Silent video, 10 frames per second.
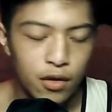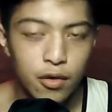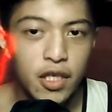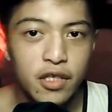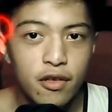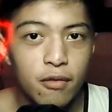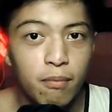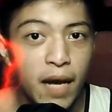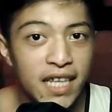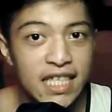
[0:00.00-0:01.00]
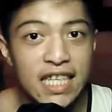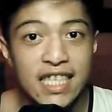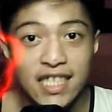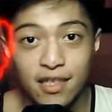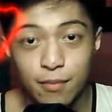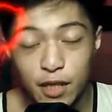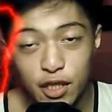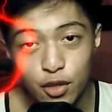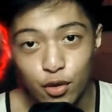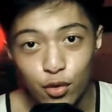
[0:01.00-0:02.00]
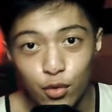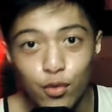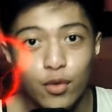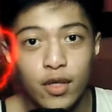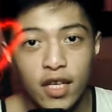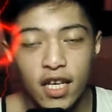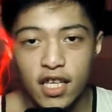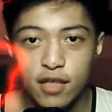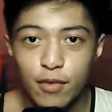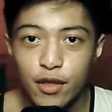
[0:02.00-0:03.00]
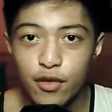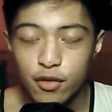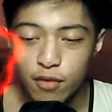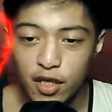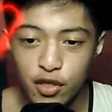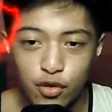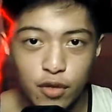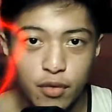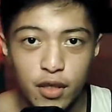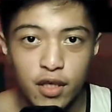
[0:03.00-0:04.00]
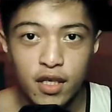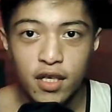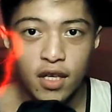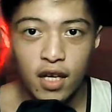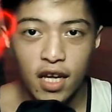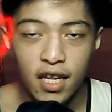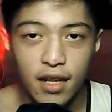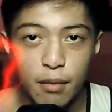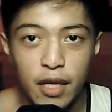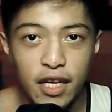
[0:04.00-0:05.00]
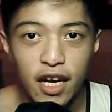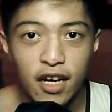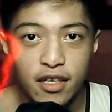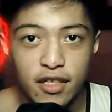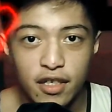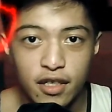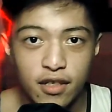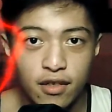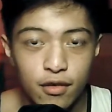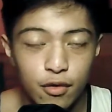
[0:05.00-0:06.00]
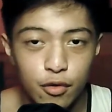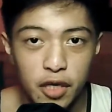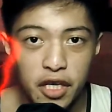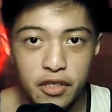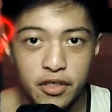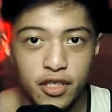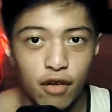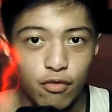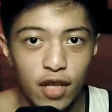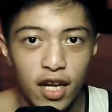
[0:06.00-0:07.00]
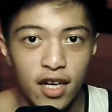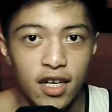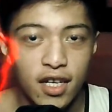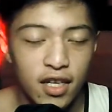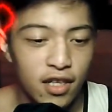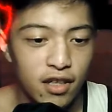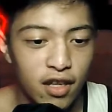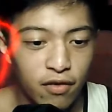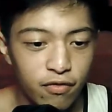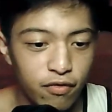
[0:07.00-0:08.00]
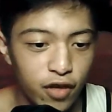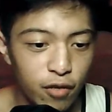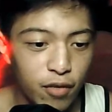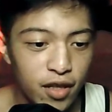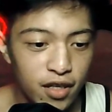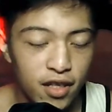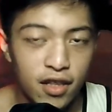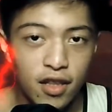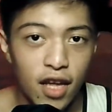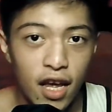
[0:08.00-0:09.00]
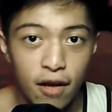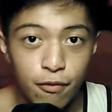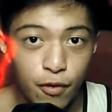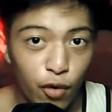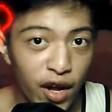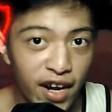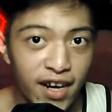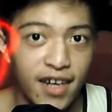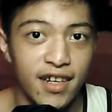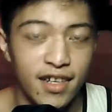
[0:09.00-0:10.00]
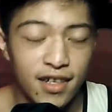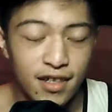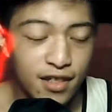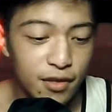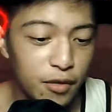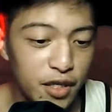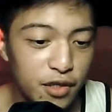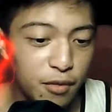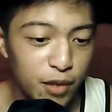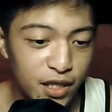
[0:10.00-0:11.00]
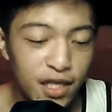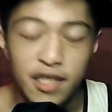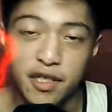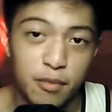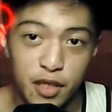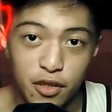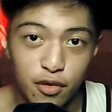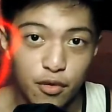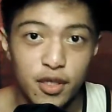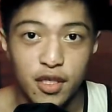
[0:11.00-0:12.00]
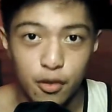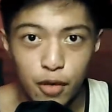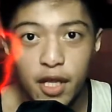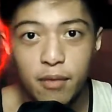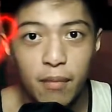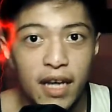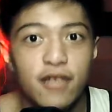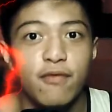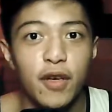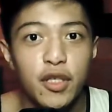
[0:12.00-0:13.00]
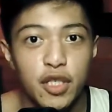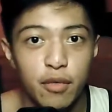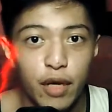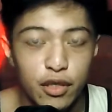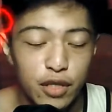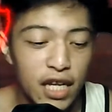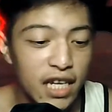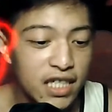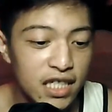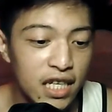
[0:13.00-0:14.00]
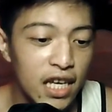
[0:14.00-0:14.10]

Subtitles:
The Razer Basilisk version 2 has been used by Juniper and many other creators out there. They've recommending it everywhere. The Razer Basilisk version 2 is a great mice for Geometry Dash.